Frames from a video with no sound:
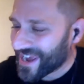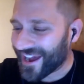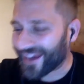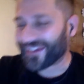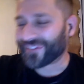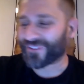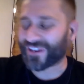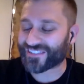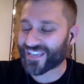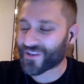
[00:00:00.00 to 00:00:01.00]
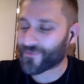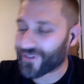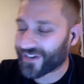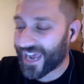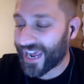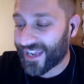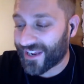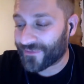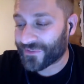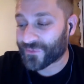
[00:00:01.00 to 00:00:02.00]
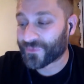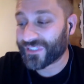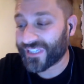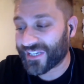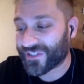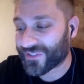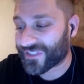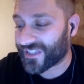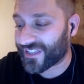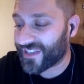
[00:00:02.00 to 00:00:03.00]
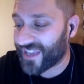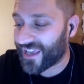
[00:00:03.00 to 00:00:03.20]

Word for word: Uh, for our second one, I was really interested